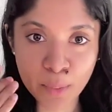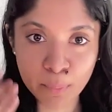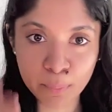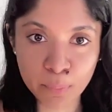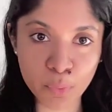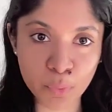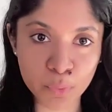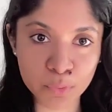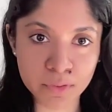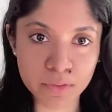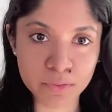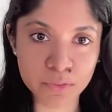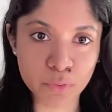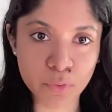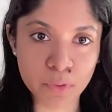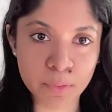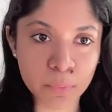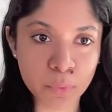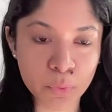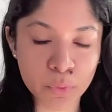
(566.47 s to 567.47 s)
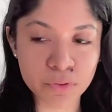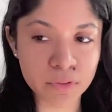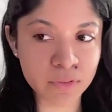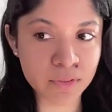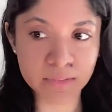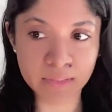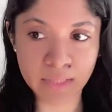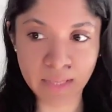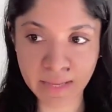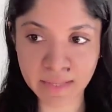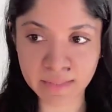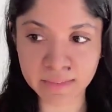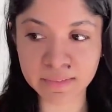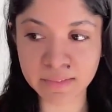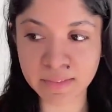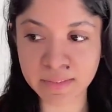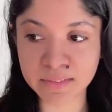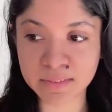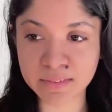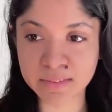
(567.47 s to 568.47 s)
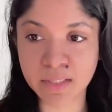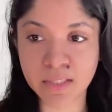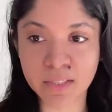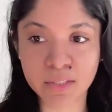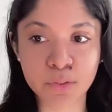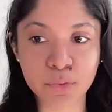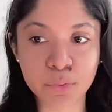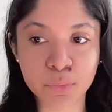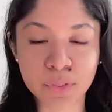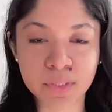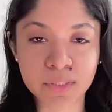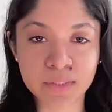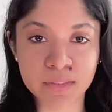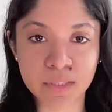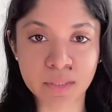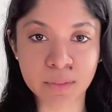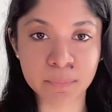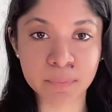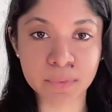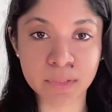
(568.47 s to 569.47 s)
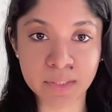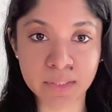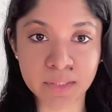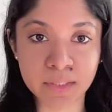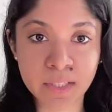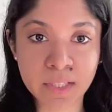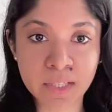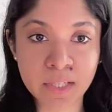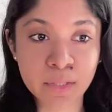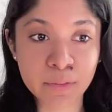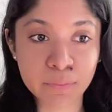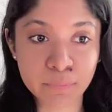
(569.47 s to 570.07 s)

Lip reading: process your emotions and then start doing something